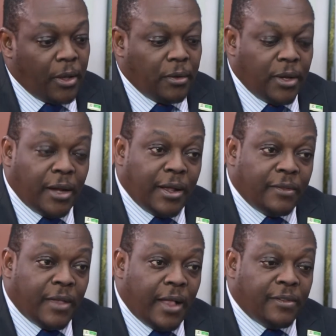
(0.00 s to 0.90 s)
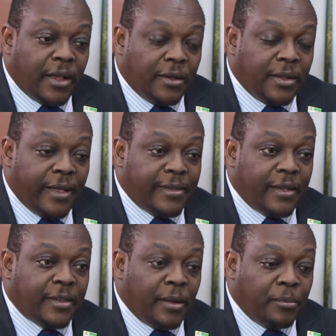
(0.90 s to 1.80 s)
now that hand
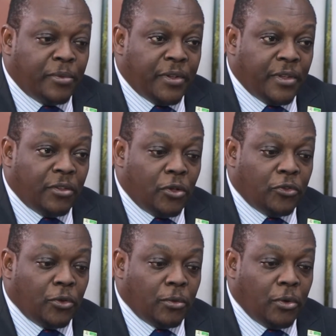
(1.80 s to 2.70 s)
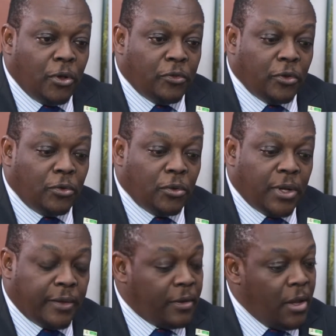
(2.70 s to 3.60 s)
sanitizers are present, also do
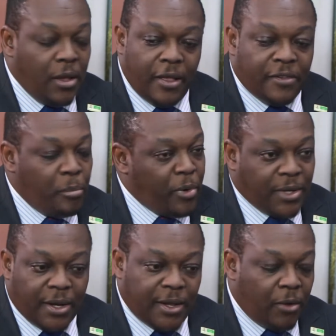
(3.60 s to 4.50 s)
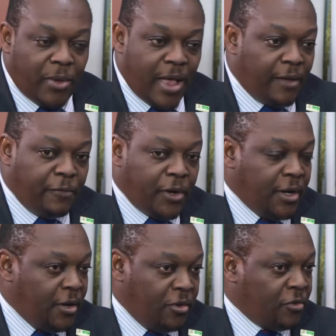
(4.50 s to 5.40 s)
that. It's important that we are
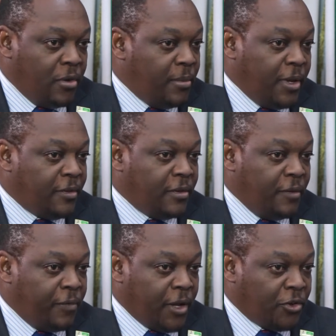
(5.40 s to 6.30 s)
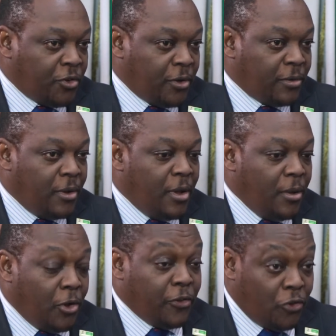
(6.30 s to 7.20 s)
avoiding discriminate defecation,
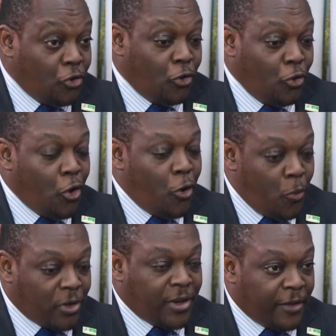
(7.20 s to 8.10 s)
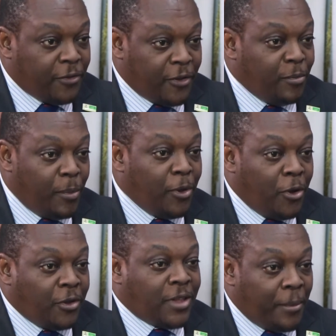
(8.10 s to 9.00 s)
because your water source may be
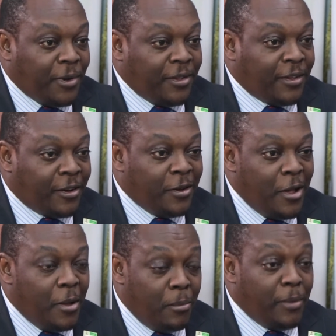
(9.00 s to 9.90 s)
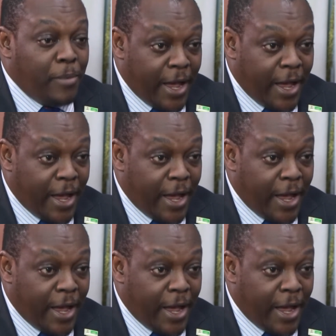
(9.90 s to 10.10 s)
contaminated by